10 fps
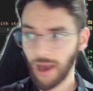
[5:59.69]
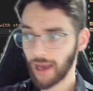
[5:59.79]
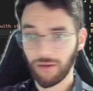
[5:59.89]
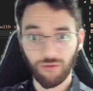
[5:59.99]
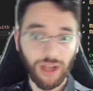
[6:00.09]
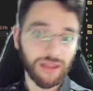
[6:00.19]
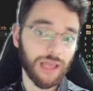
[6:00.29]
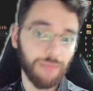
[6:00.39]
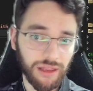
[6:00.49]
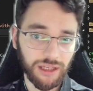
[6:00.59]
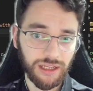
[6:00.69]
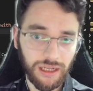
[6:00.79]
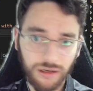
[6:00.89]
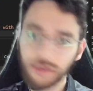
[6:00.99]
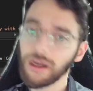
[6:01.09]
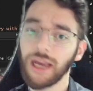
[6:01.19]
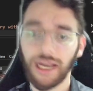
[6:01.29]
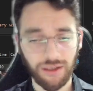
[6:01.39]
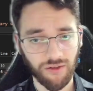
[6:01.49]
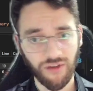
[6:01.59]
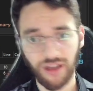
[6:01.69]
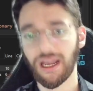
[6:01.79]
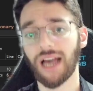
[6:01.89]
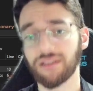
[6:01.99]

I can write that method here. It's a fantastic